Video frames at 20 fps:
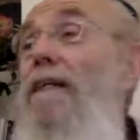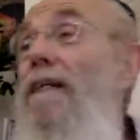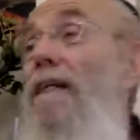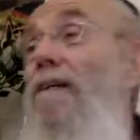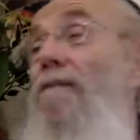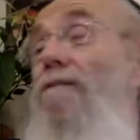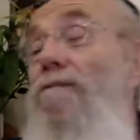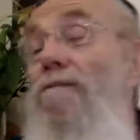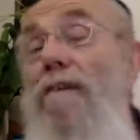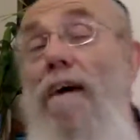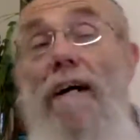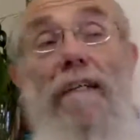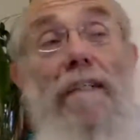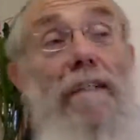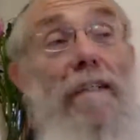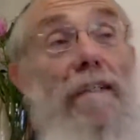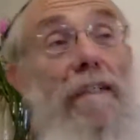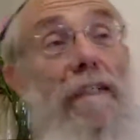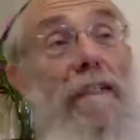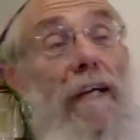He
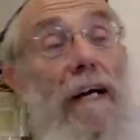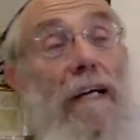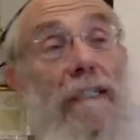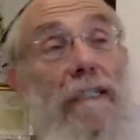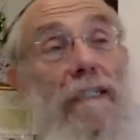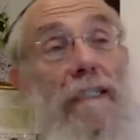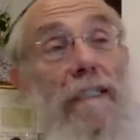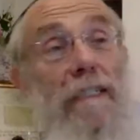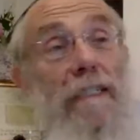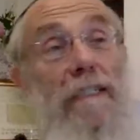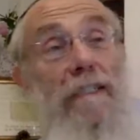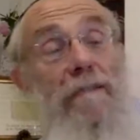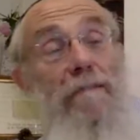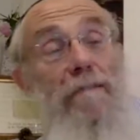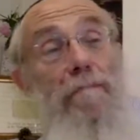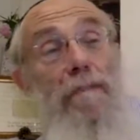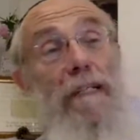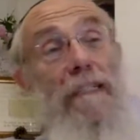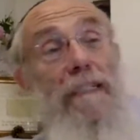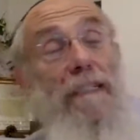finally
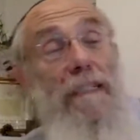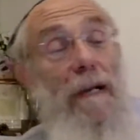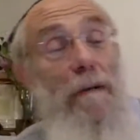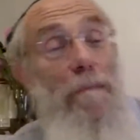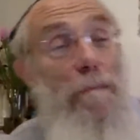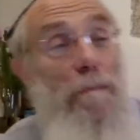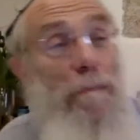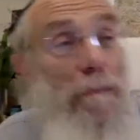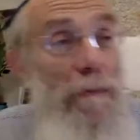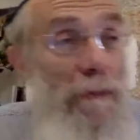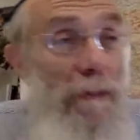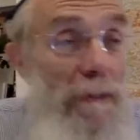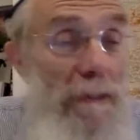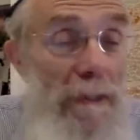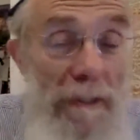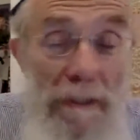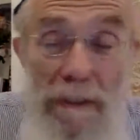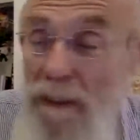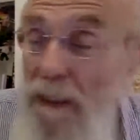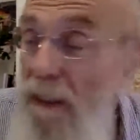met
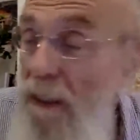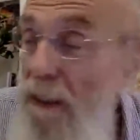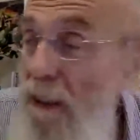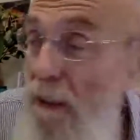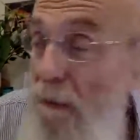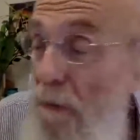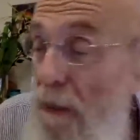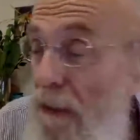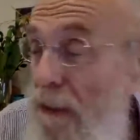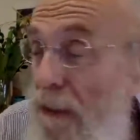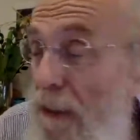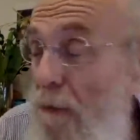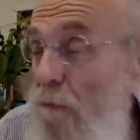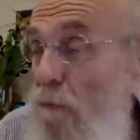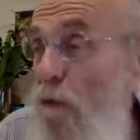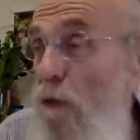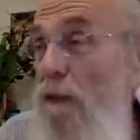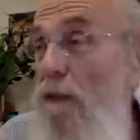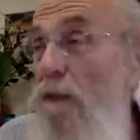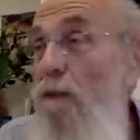
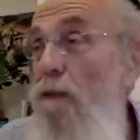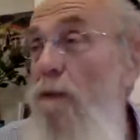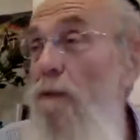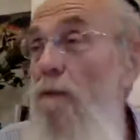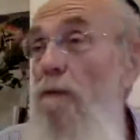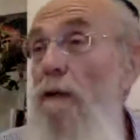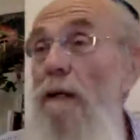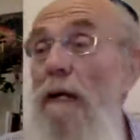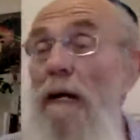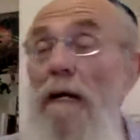someone who